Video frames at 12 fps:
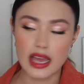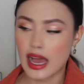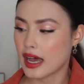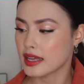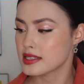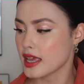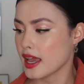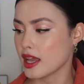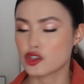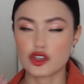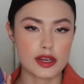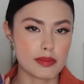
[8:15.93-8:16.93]
as a
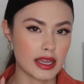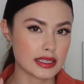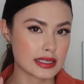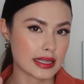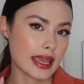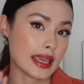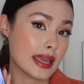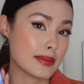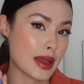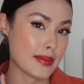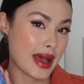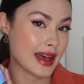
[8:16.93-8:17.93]
treatment like in
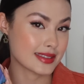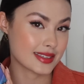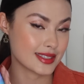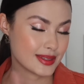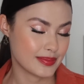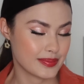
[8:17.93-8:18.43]
my masks.